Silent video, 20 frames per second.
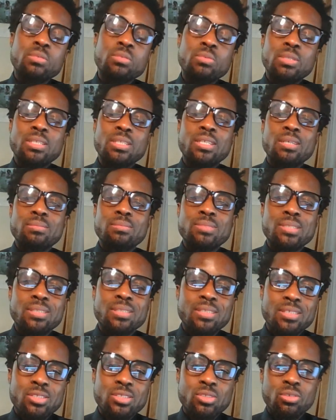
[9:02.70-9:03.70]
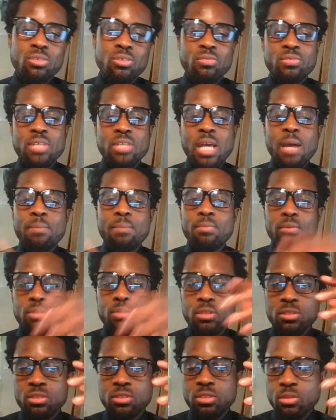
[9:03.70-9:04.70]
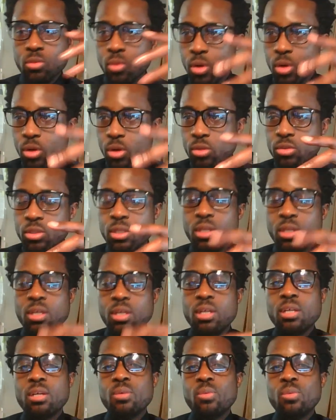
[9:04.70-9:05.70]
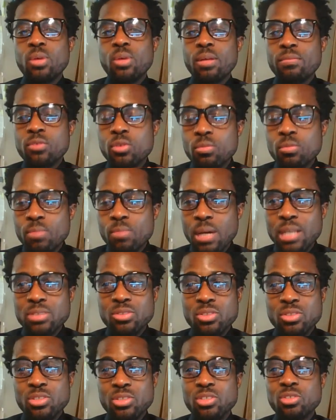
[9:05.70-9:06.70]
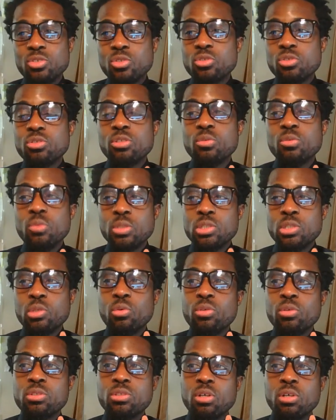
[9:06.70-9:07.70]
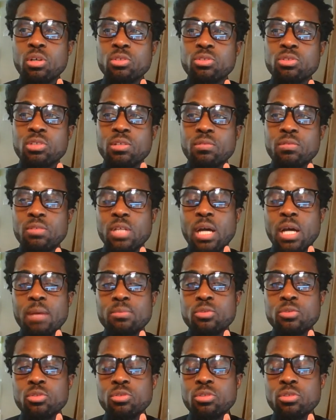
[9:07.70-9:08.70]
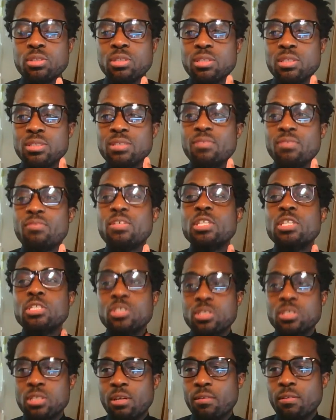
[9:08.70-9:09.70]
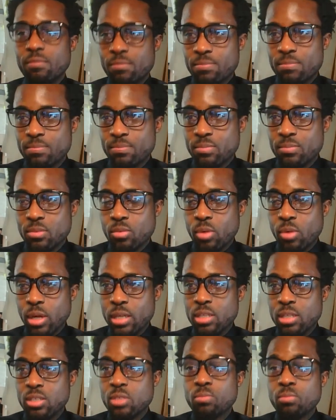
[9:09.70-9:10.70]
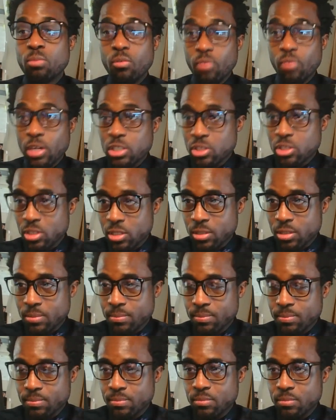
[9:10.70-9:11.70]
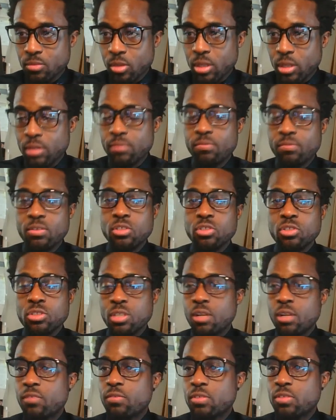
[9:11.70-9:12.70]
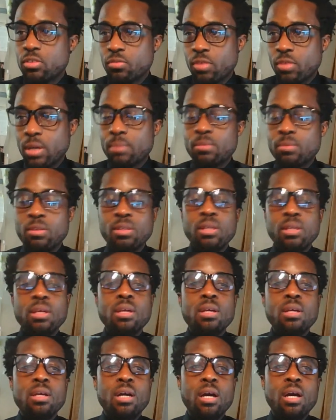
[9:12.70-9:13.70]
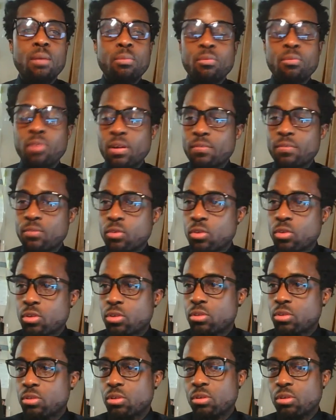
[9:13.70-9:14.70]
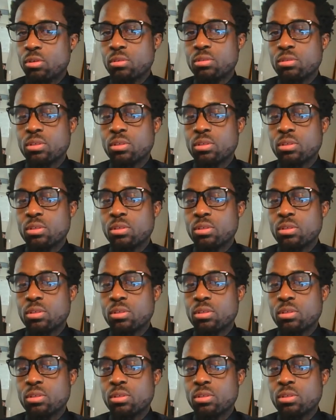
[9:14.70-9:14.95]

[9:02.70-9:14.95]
when it comes to this sort of capitalistic world, whatever you master is usually what's going to also give you the opportunity to feed yourself, right? Professionally, right? Feed yourself, feed your family, provide for your